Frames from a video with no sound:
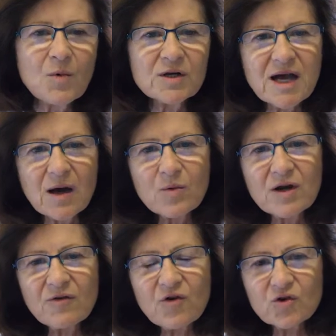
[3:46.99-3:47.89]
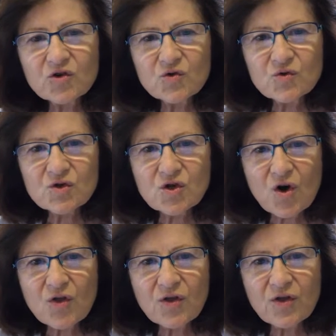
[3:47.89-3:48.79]
but I will focus
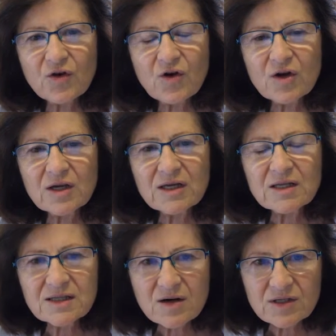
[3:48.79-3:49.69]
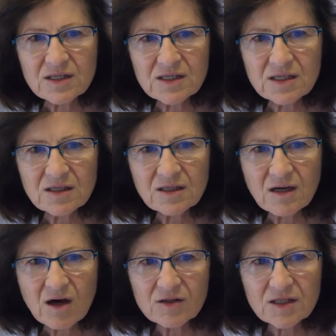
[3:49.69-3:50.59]
on the interesting
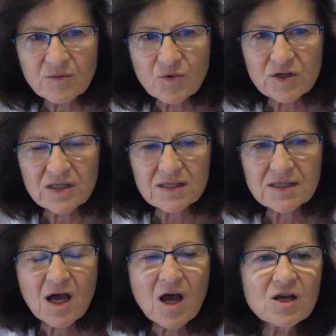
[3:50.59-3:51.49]
antibodies,